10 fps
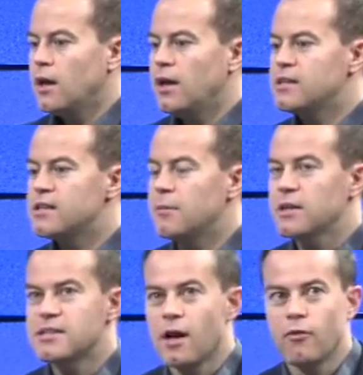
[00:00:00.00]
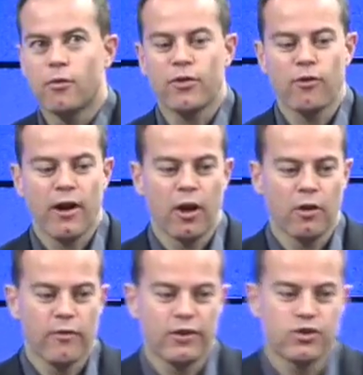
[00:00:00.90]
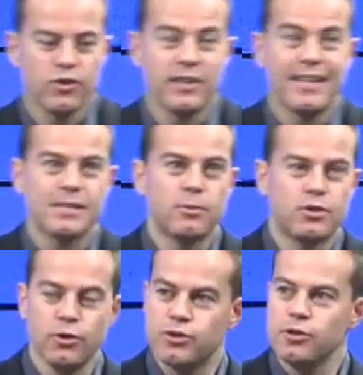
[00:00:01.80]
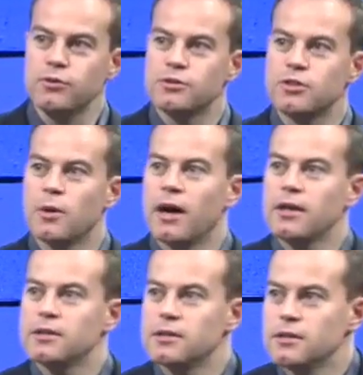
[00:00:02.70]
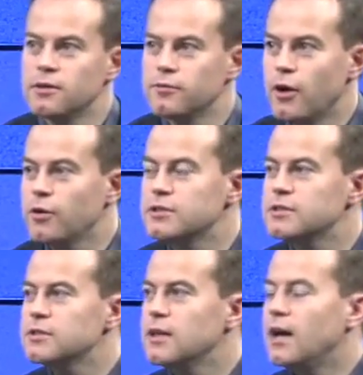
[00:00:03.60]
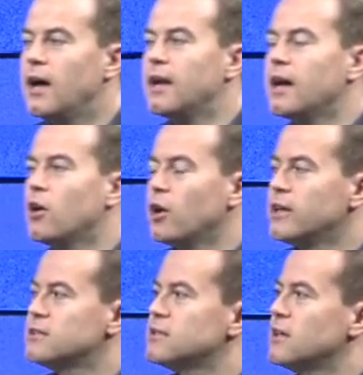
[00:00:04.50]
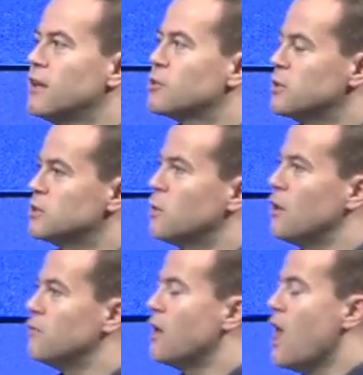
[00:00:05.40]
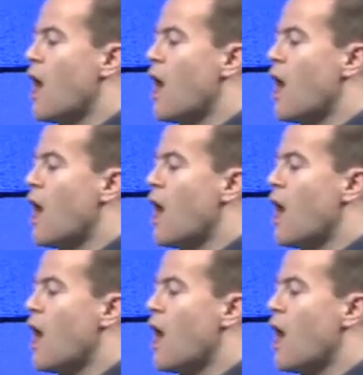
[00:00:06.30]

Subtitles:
Here's myself with the great honor of introducing Desmond Tutu to our folks and our colleagues at London 2012.